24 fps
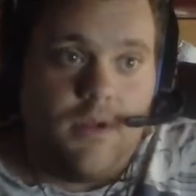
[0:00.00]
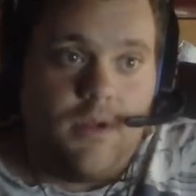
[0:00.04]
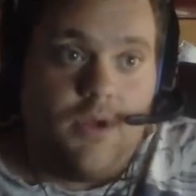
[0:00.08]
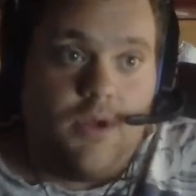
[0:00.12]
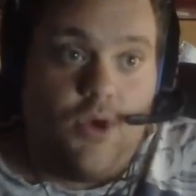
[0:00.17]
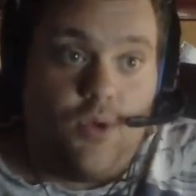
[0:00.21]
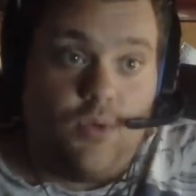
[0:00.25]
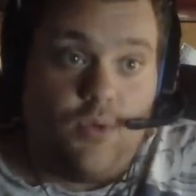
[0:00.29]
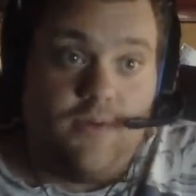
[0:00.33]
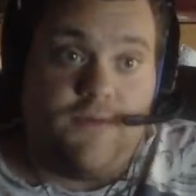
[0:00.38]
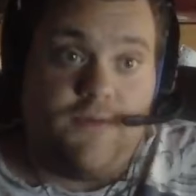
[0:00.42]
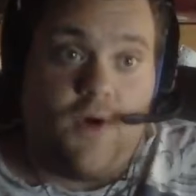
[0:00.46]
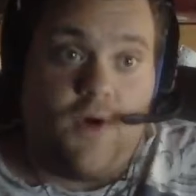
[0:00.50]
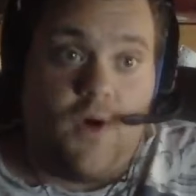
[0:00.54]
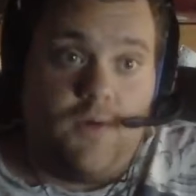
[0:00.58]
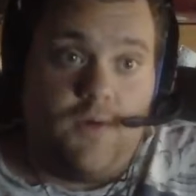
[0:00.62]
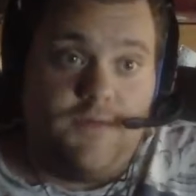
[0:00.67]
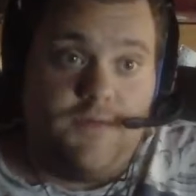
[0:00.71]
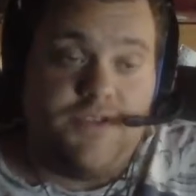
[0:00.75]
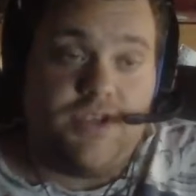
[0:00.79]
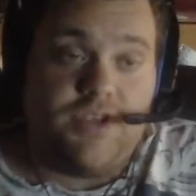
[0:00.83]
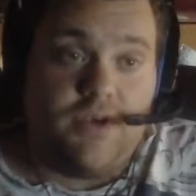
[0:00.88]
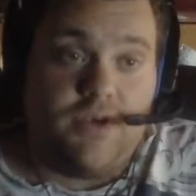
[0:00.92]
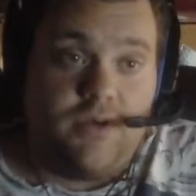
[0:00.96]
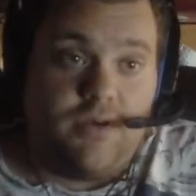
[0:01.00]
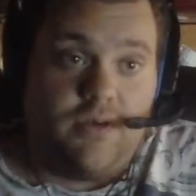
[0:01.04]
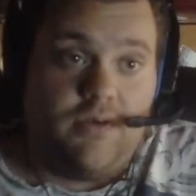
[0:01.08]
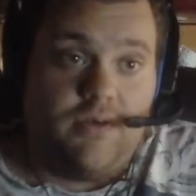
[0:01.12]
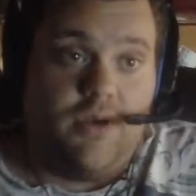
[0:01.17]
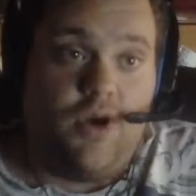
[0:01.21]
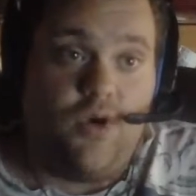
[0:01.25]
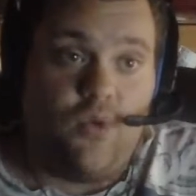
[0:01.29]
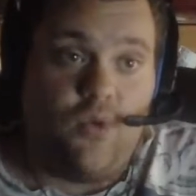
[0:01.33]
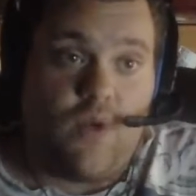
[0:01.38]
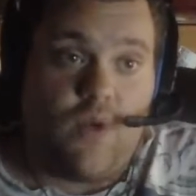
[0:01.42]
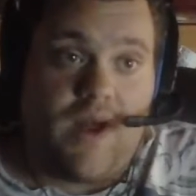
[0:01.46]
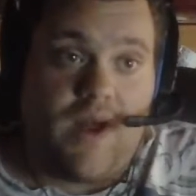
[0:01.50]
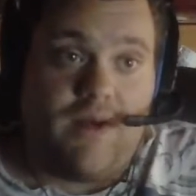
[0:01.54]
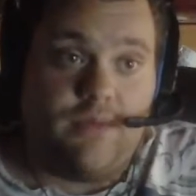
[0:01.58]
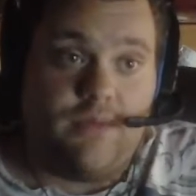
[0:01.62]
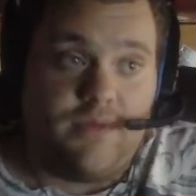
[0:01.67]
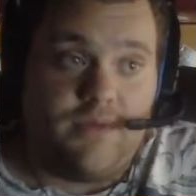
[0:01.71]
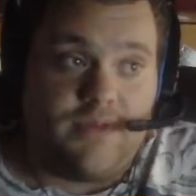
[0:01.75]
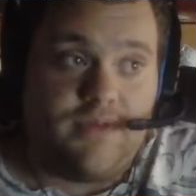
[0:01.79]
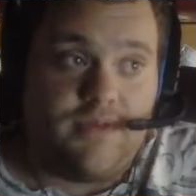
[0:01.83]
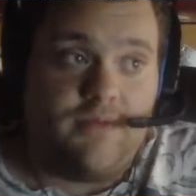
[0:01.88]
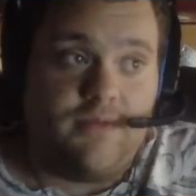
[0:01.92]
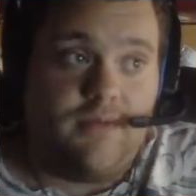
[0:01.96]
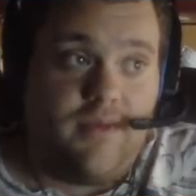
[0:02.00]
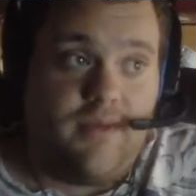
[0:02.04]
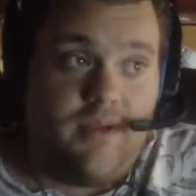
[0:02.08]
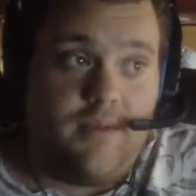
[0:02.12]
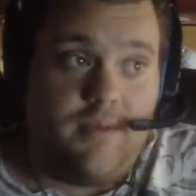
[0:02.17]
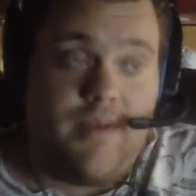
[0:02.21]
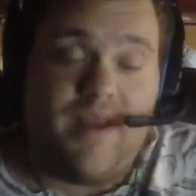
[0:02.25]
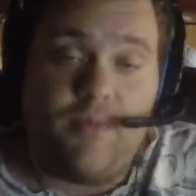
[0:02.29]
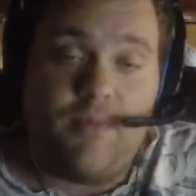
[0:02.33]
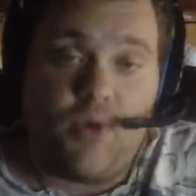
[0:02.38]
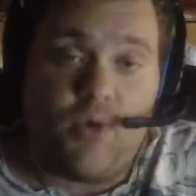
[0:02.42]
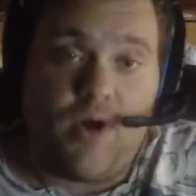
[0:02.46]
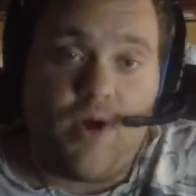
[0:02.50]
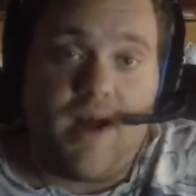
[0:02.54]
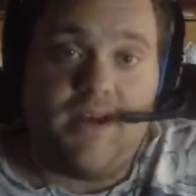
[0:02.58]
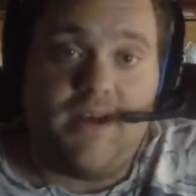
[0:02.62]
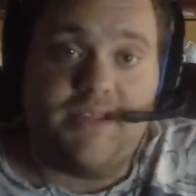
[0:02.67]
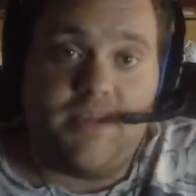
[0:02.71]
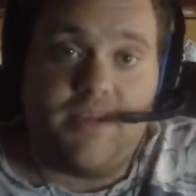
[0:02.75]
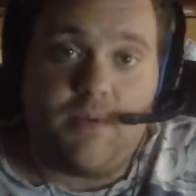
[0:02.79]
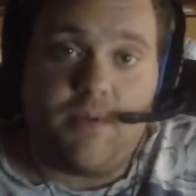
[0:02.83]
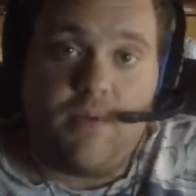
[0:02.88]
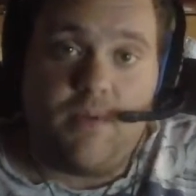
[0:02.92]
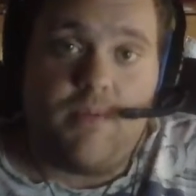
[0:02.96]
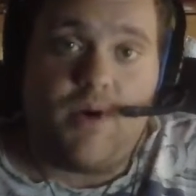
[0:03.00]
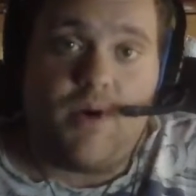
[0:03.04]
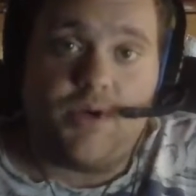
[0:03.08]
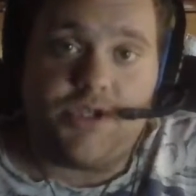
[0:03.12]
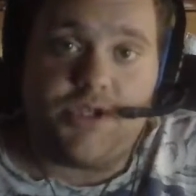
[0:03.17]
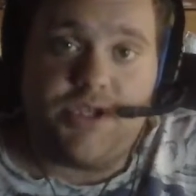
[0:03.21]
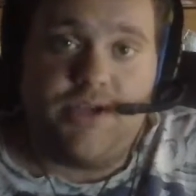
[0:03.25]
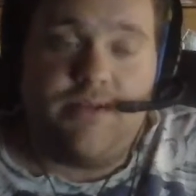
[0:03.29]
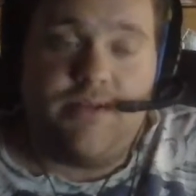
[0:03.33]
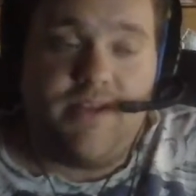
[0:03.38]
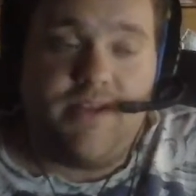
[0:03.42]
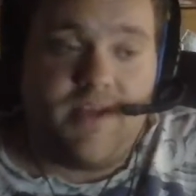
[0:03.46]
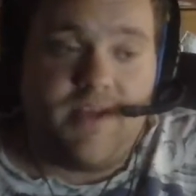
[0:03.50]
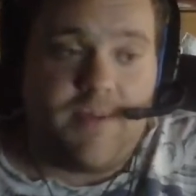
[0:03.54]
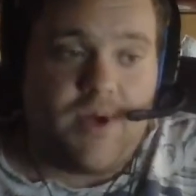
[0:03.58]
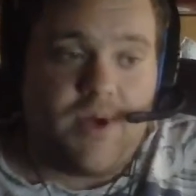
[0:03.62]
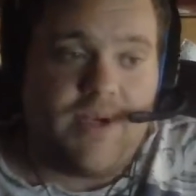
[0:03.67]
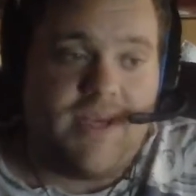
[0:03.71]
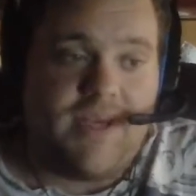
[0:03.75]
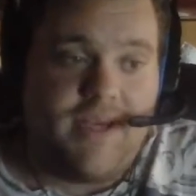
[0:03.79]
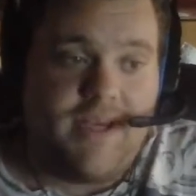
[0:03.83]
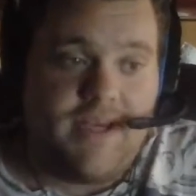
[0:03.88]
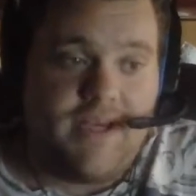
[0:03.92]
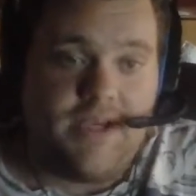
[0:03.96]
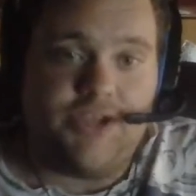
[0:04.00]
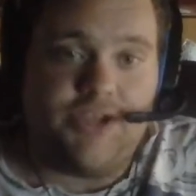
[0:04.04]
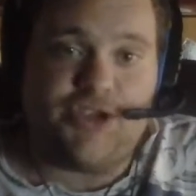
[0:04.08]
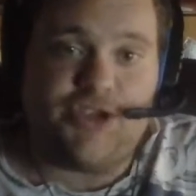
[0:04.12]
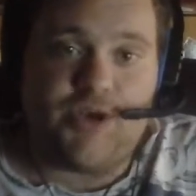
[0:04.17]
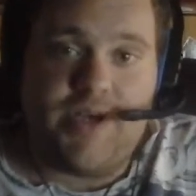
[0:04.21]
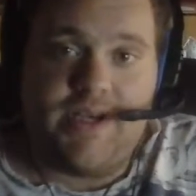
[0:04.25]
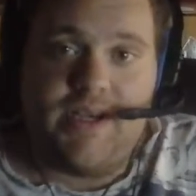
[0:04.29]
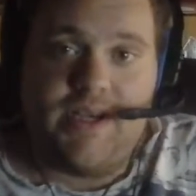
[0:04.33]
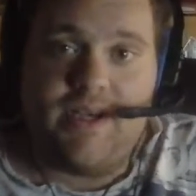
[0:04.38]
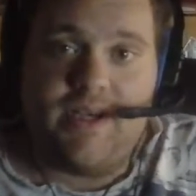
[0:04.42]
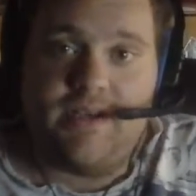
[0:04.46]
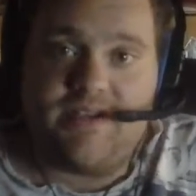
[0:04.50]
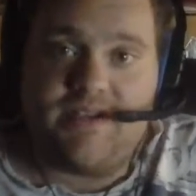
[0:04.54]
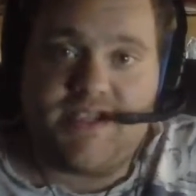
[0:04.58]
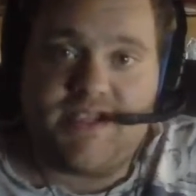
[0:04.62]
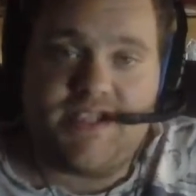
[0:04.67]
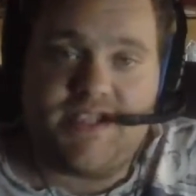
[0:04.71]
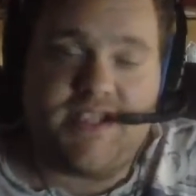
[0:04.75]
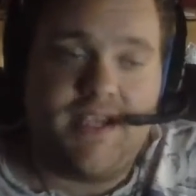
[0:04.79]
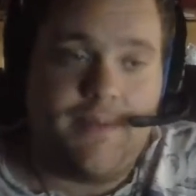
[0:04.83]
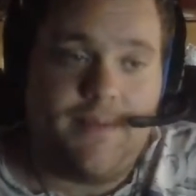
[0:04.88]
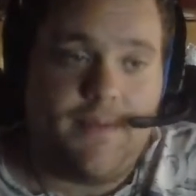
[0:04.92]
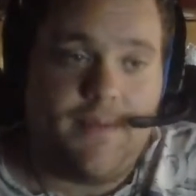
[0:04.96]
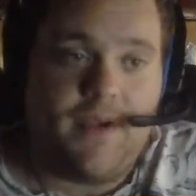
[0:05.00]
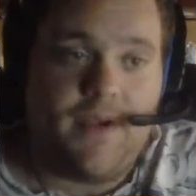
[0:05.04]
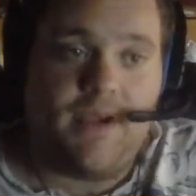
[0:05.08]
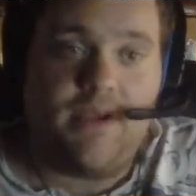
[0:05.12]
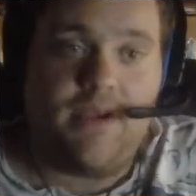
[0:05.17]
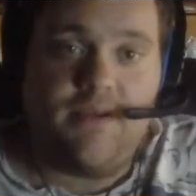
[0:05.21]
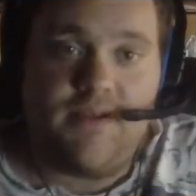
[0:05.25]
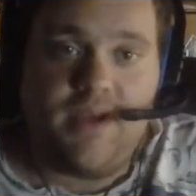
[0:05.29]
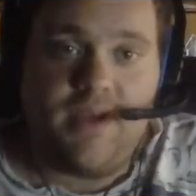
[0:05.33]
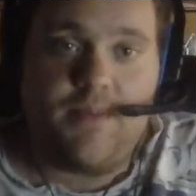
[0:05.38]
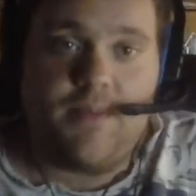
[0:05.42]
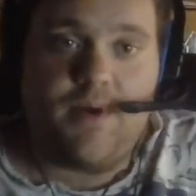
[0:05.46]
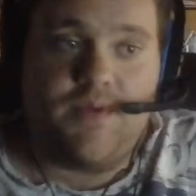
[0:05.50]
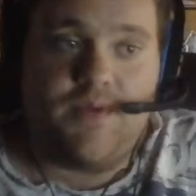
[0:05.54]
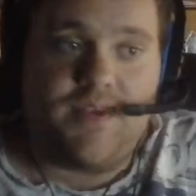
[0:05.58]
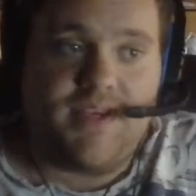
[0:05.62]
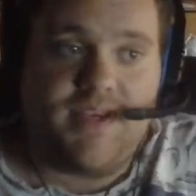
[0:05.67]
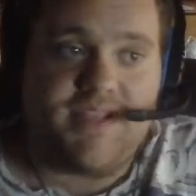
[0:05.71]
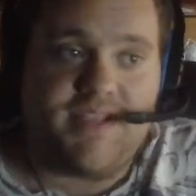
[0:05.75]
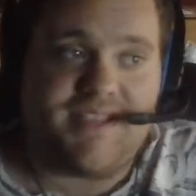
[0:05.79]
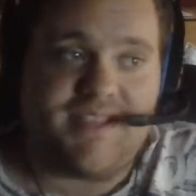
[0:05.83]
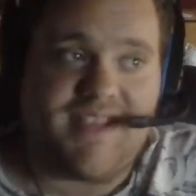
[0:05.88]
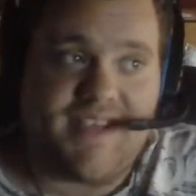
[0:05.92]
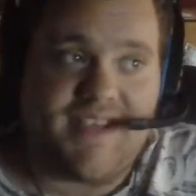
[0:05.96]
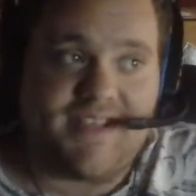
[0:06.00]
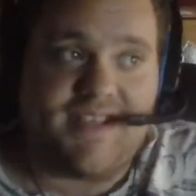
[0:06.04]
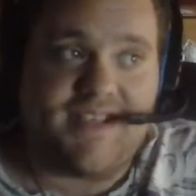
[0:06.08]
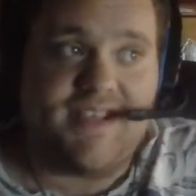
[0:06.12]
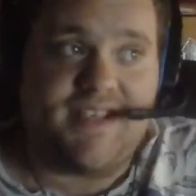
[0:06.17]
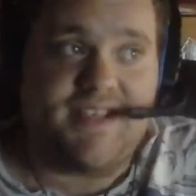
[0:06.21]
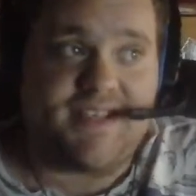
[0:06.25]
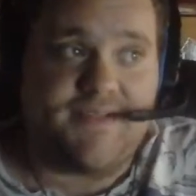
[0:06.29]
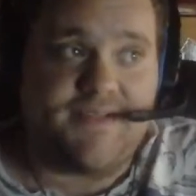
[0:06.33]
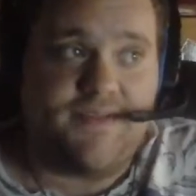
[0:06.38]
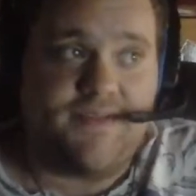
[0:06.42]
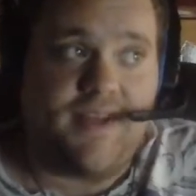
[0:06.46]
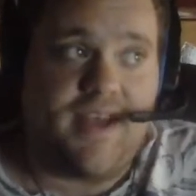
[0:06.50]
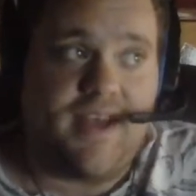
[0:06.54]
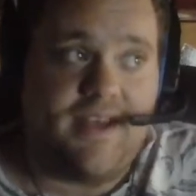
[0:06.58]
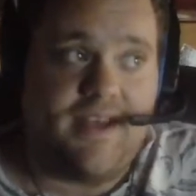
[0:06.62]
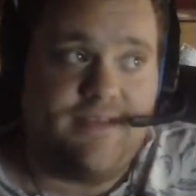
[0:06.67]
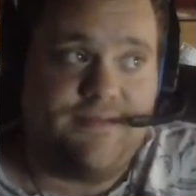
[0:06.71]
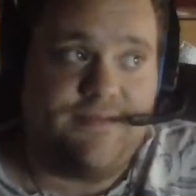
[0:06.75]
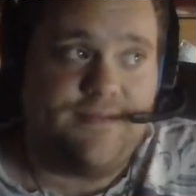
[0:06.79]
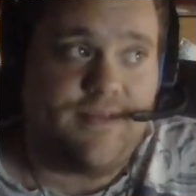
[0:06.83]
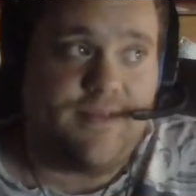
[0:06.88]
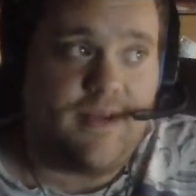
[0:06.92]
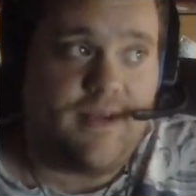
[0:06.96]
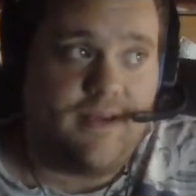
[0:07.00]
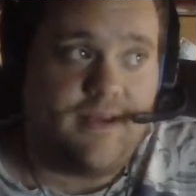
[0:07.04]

revolved around immorality promotion. You think about eating, drinking, sleeping. You think about the necessities of life.